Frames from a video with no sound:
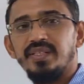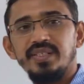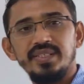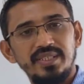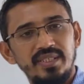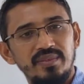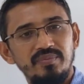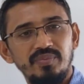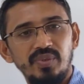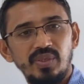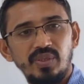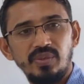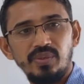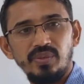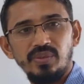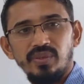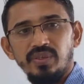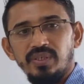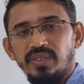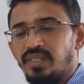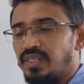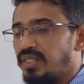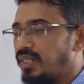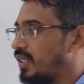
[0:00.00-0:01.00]
Simple
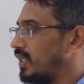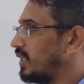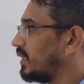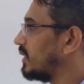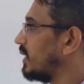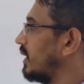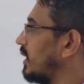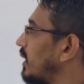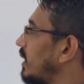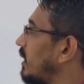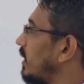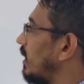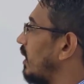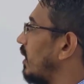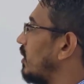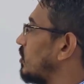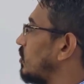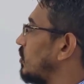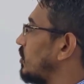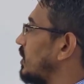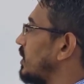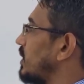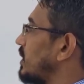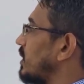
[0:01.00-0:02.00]
rule. Yes.
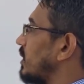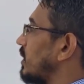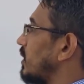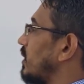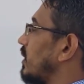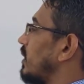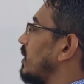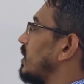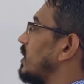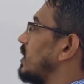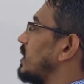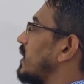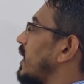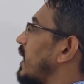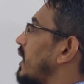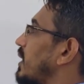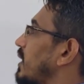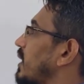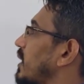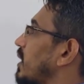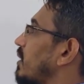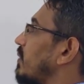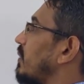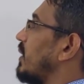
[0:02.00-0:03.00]
Also this
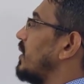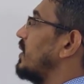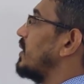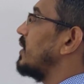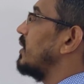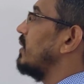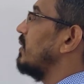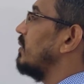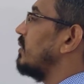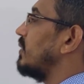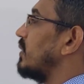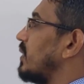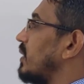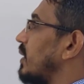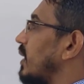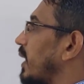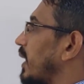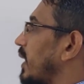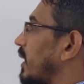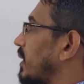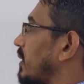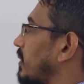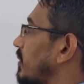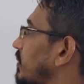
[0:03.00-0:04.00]
sign convention,
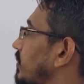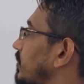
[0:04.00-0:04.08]
like